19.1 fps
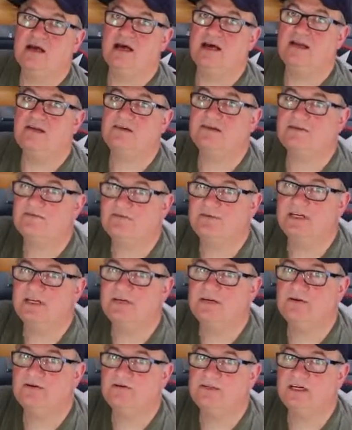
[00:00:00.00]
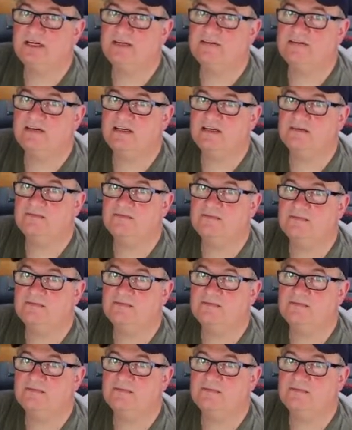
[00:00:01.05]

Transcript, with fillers: That looks pretty cool, don't you think?